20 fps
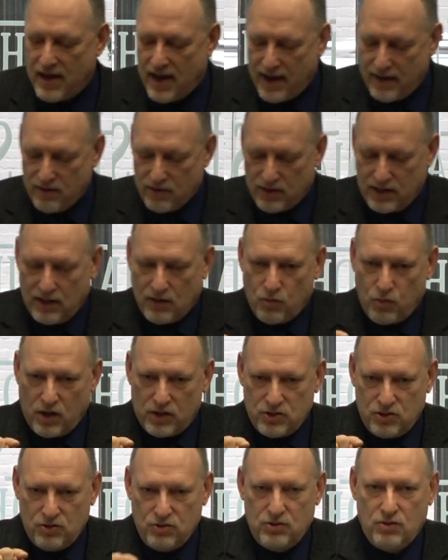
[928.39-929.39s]
I don't care
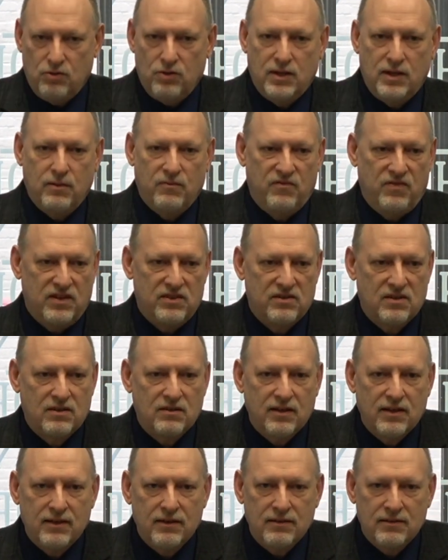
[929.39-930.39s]
what you do to Him
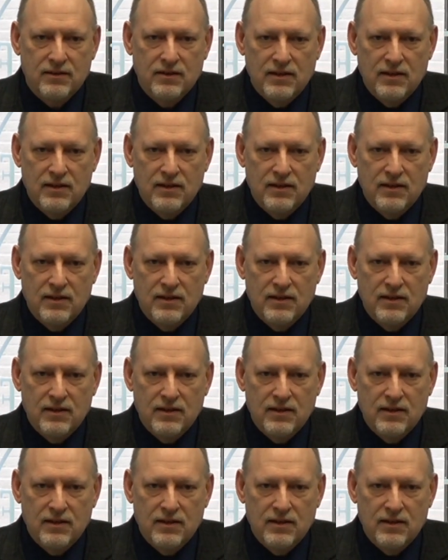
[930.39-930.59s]
physically,